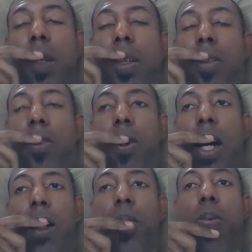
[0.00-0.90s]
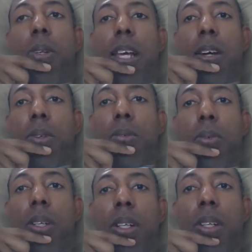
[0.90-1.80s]
So I know that was
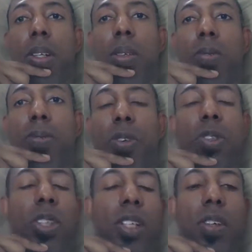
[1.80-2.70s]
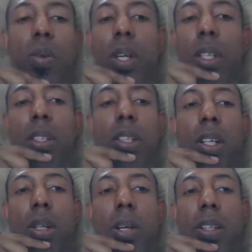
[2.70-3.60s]
one of the first things I wanted to talk
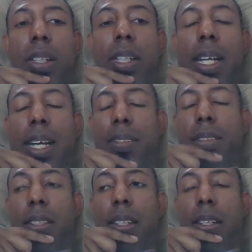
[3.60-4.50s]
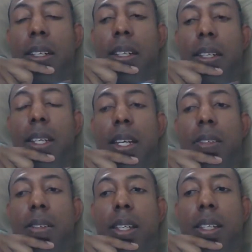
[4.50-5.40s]
about in class today. The
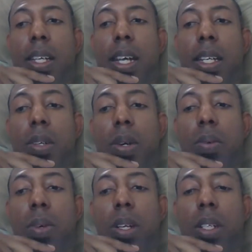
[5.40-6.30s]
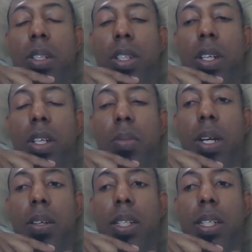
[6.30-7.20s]
next thing that I know I wanted to talk
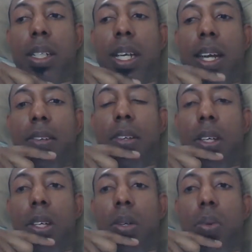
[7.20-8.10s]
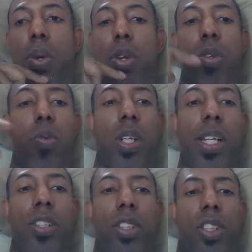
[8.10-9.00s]
about in class were the
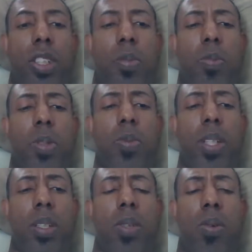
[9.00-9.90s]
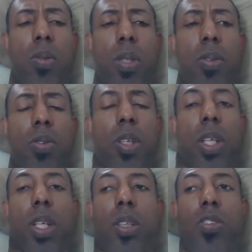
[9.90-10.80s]
relationship between hormones.
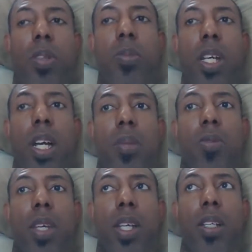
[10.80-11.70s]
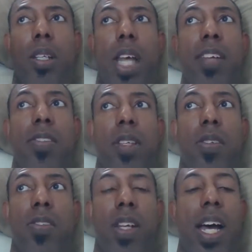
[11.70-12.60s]
Sometimes, and that's the
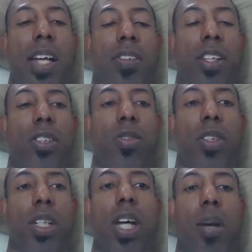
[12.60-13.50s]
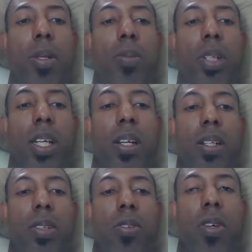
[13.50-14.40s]
slides that you see the comic book
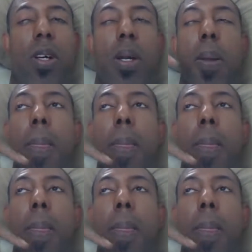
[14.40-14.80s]
characters on,